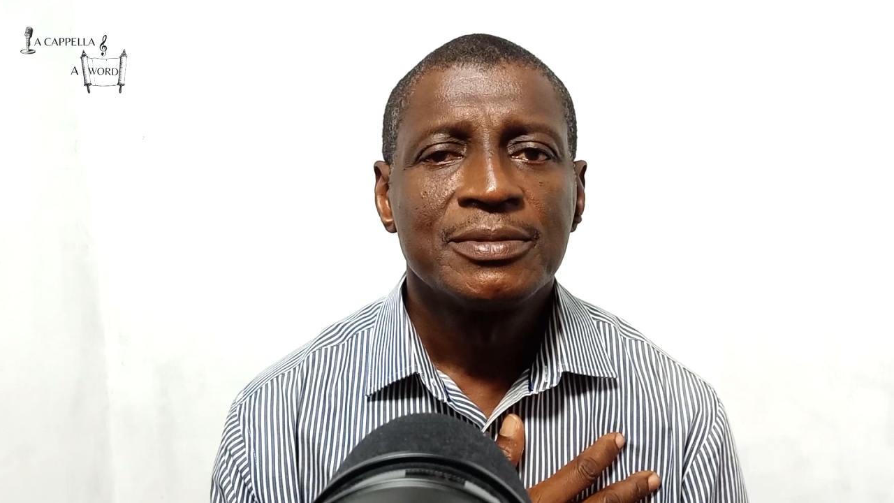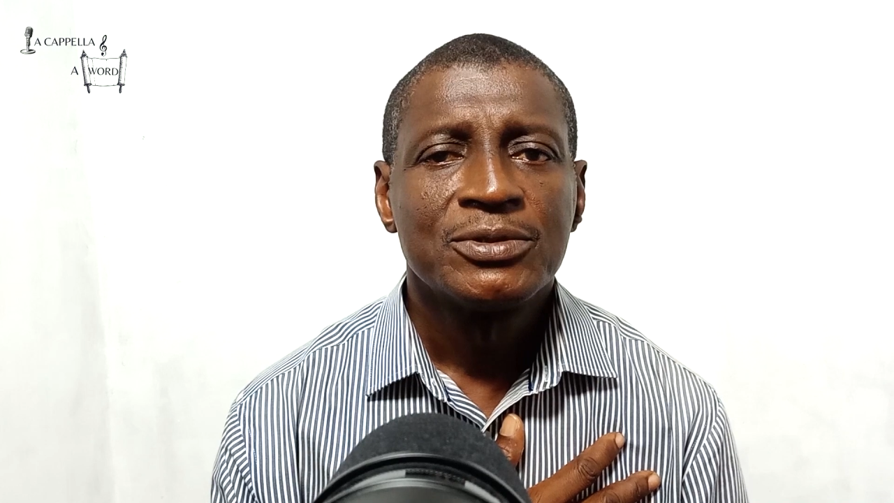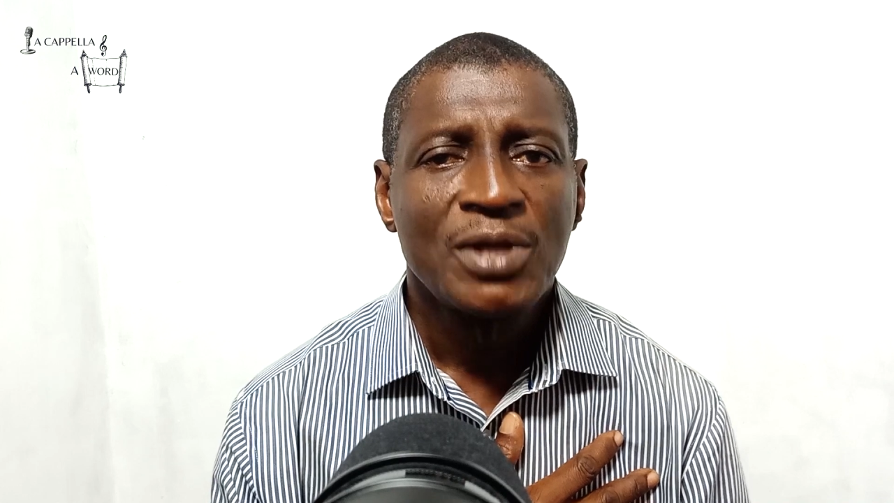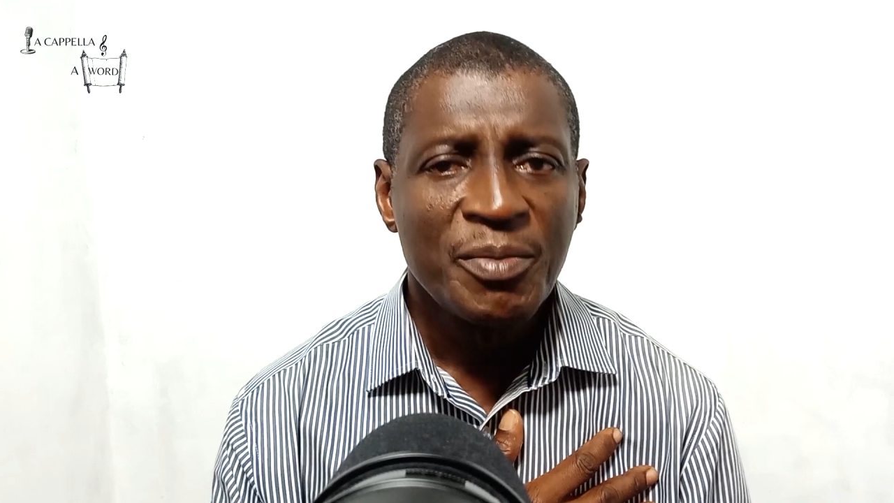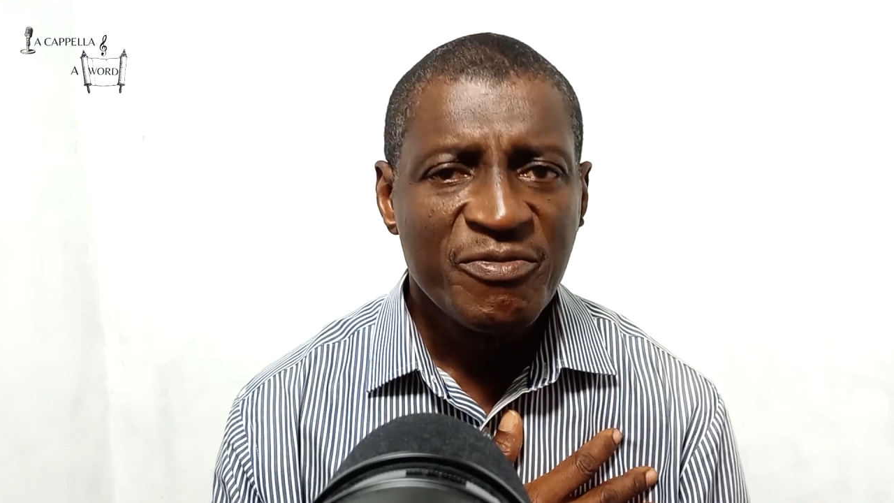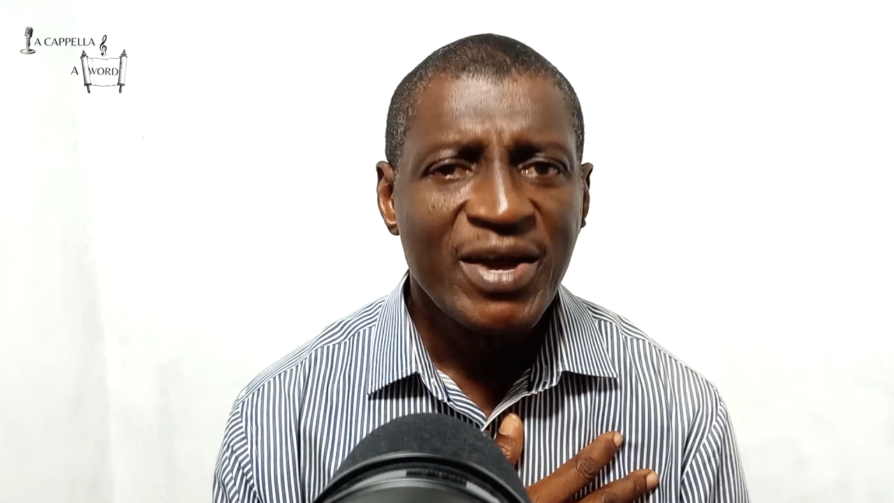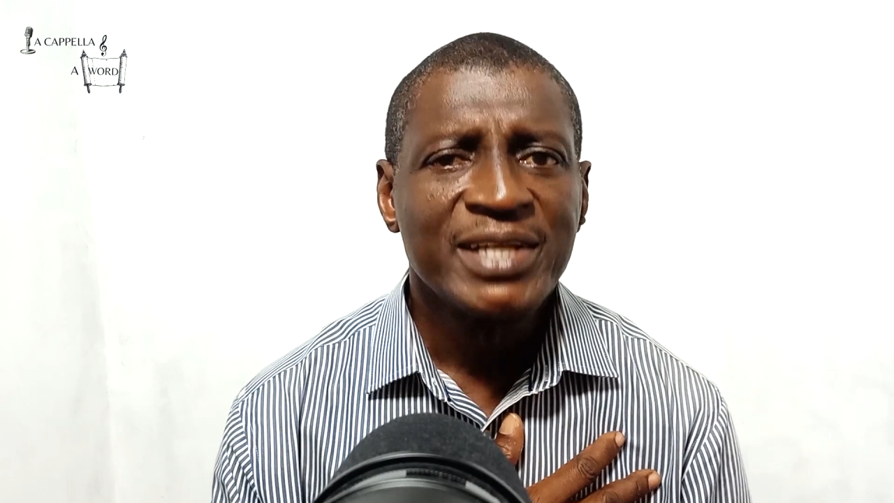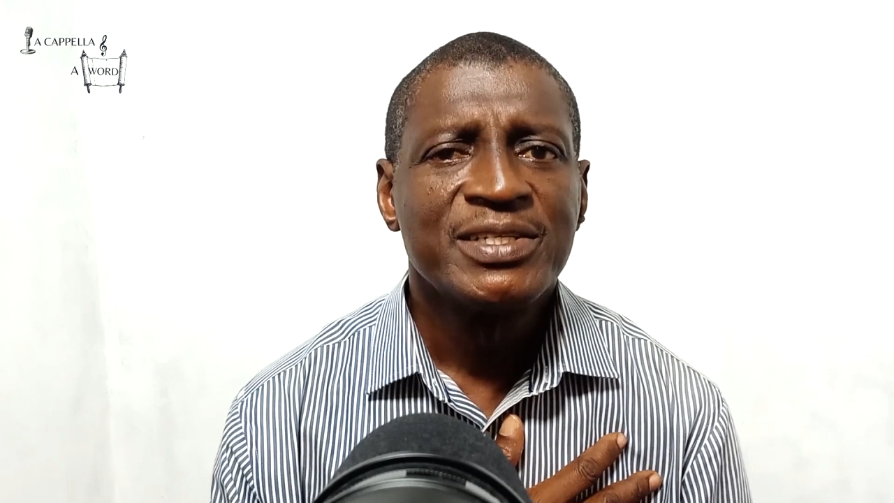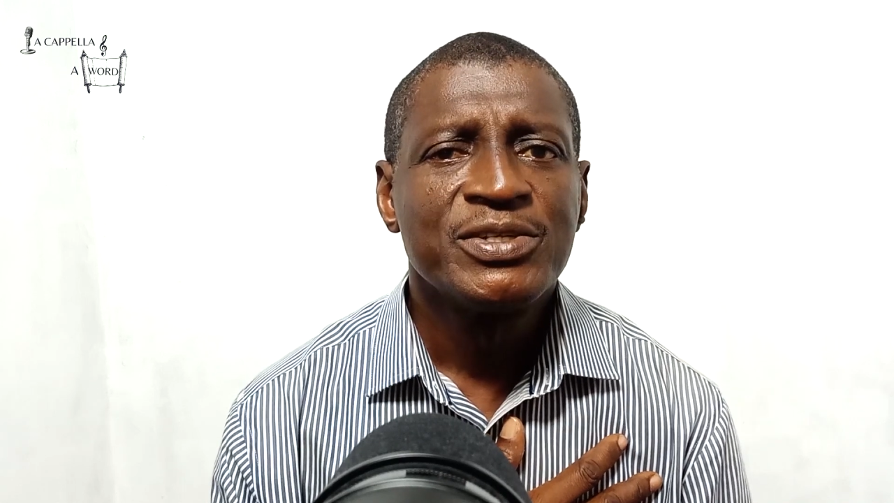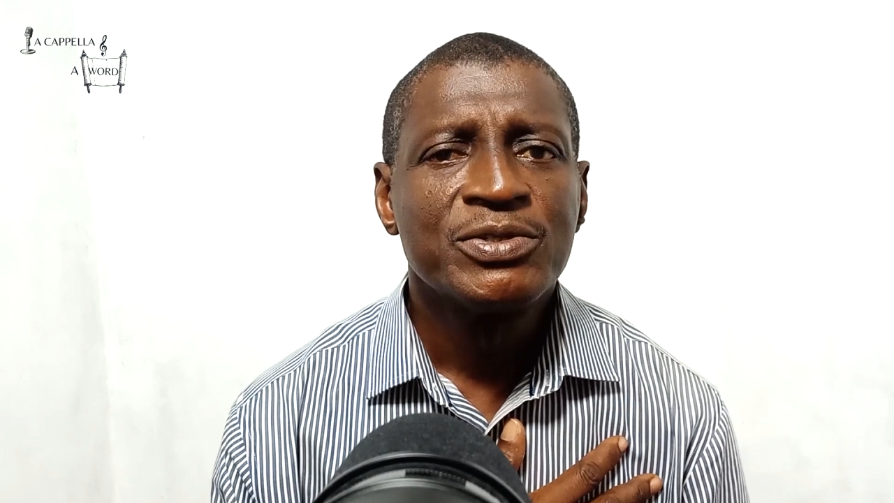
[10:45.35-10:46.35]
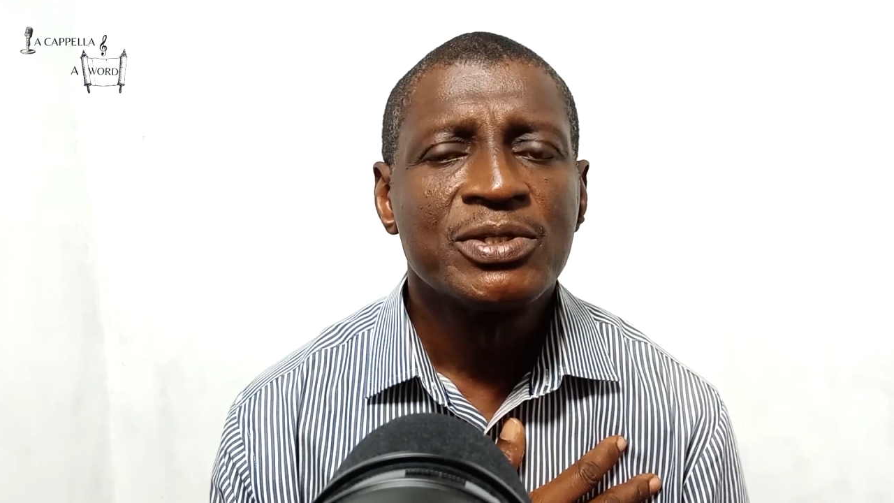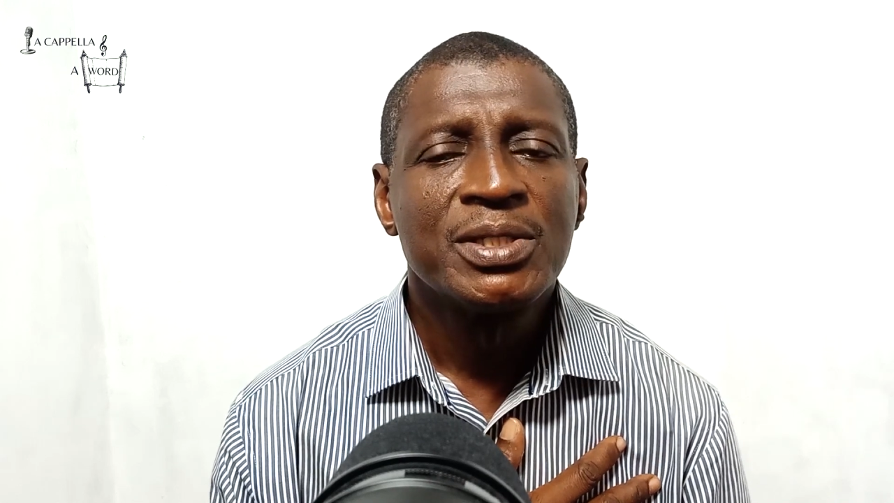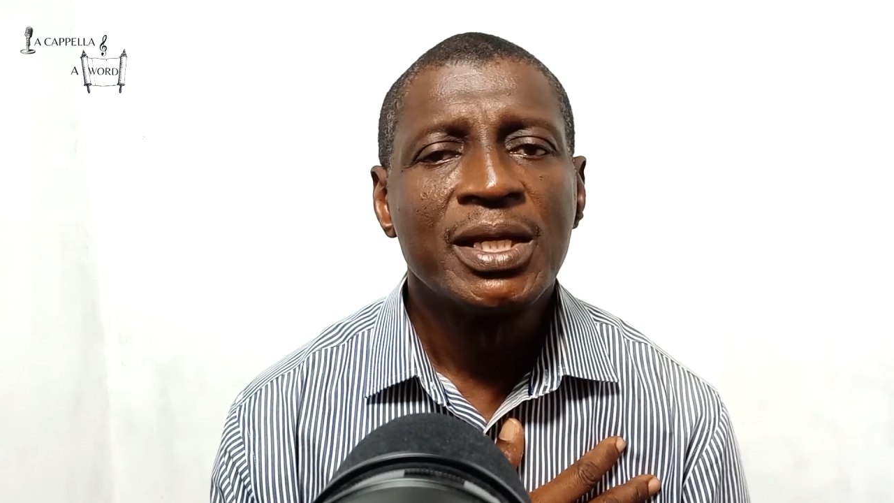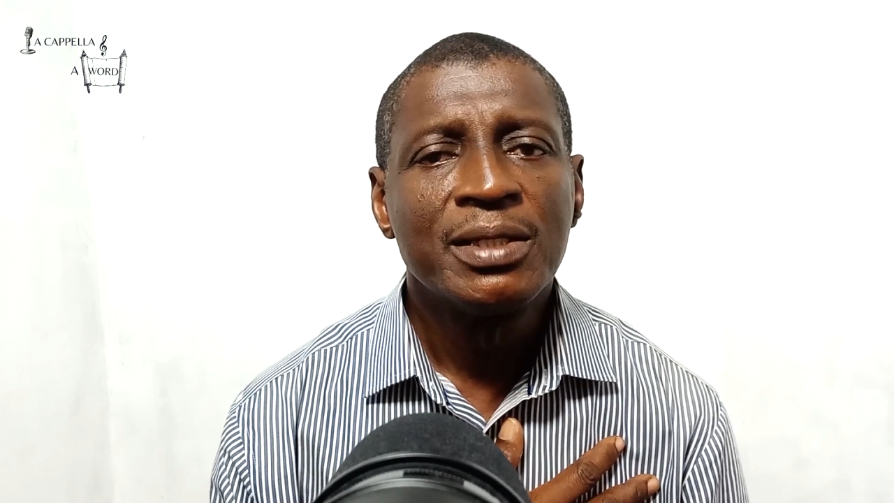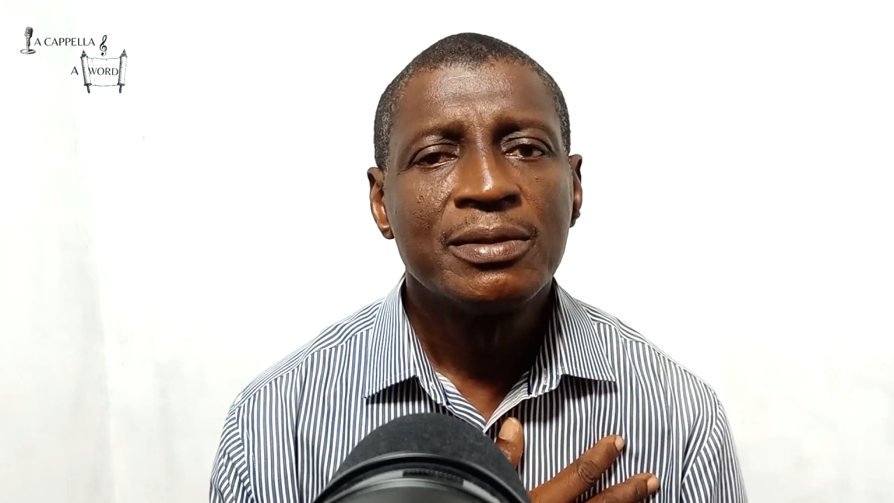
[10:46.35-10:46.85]
So I'm inviting you
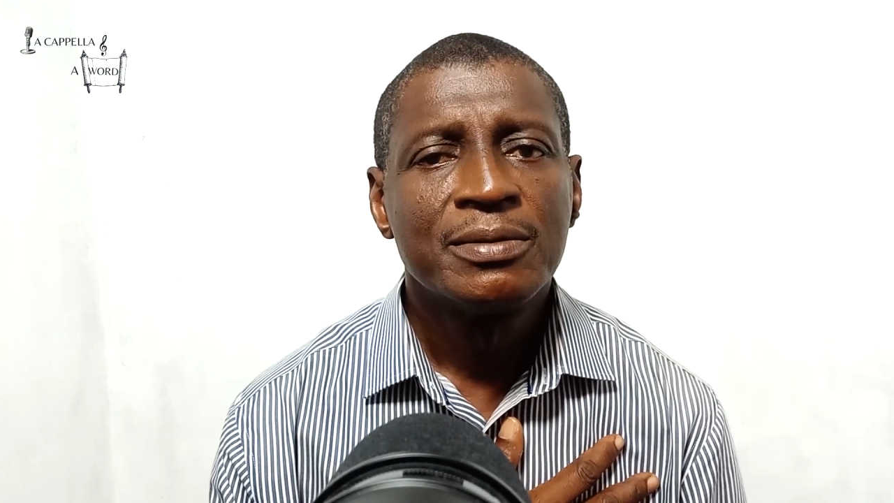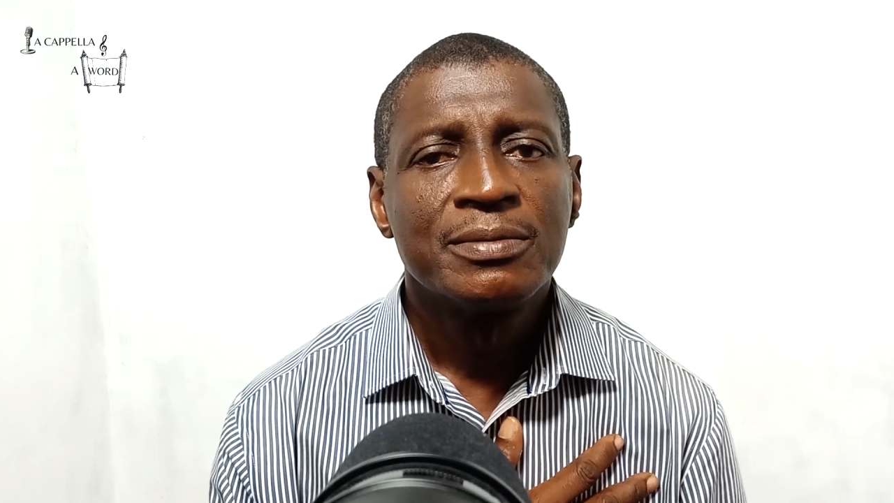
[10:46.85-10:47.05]
today.